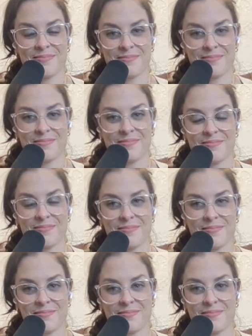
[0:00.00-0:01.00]

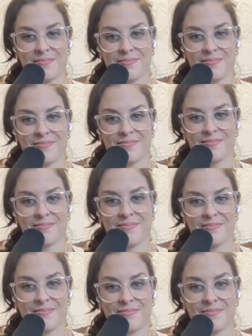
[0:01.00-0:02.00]

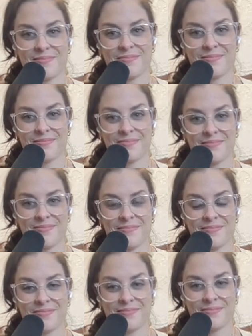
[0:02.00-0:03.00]

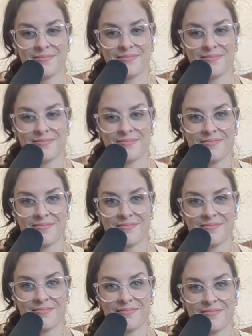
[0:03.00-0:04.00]

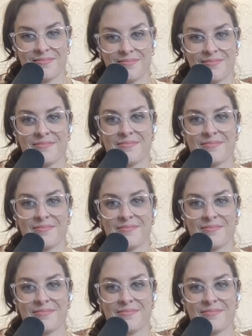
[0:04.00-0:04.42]
The person shown says nothing.